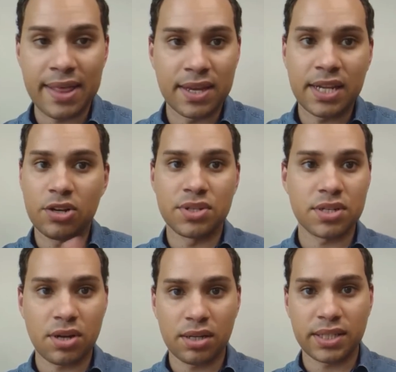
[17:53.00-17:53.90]
And then here's
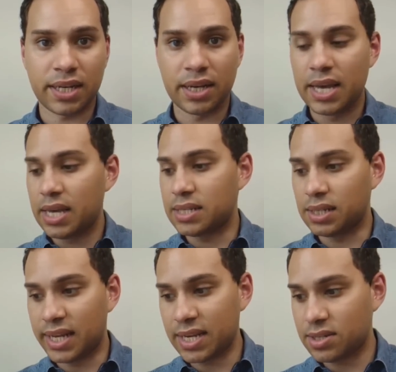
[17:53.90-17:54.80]
his content.
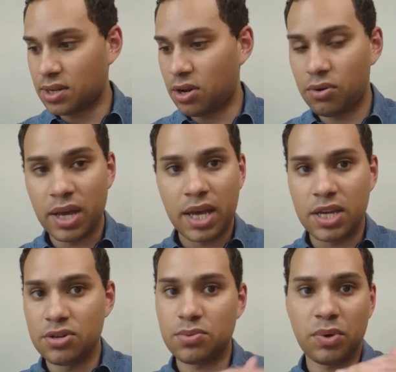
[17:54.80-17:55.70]
His links go,
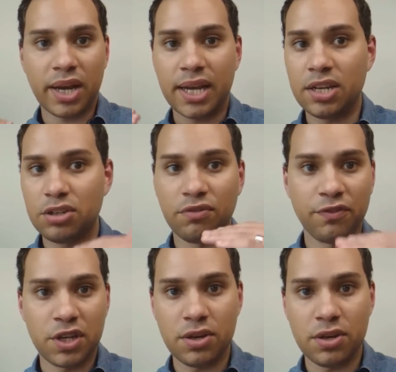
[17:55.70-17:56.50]
here's what I can do for